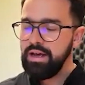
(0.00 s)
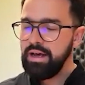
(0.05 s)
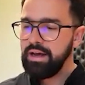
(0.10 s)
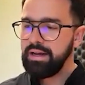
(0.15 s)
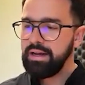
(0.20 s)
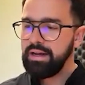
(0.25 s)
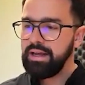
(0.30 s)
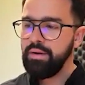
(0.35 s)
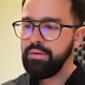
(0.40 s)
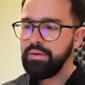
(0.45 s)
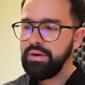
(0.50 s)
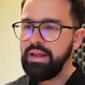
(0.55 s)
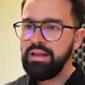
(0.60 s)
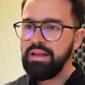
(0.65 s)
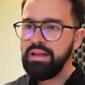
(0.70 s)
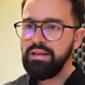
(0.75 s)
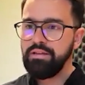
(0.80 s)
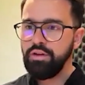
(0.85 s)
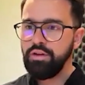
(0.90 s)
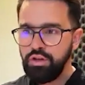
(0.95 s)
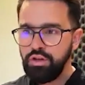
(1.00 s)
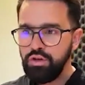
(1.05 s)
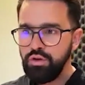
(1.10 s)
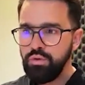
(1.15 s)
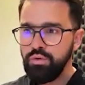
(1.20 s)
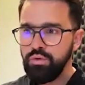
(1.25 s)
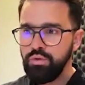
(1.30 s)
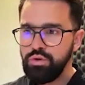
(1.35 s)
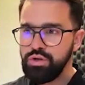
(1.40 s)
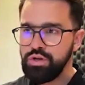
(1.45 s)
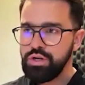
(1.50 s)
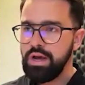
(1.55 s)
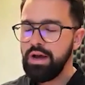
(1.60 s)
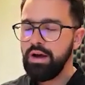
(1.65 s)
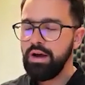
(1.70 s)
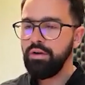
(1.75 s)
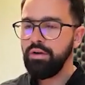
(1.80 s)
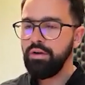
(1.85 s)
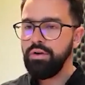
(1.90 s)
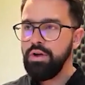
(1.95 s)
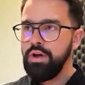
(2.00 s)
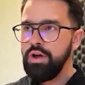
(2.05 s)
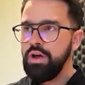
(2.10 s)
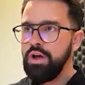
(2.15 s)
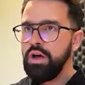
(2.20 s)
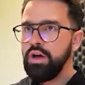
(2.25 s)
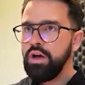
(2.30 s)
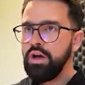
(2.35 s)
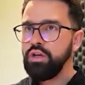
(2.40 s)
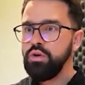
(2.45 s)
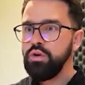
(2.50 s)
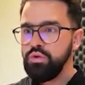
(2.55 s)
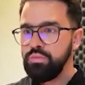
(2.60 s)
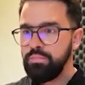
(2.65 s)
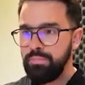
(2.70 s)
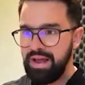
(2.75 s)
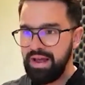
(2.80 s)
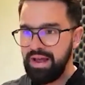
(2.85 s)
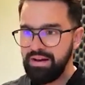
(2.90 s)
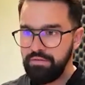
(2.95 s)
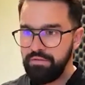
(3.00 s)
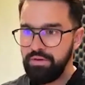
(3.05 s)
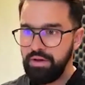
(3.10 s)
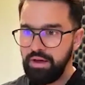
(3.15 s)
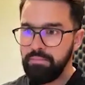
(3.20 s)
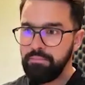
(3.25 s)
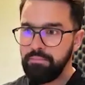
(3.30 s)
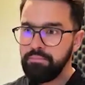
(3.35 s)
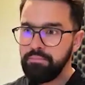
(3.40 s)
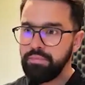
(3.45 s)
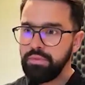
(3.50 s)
account is a huge benefit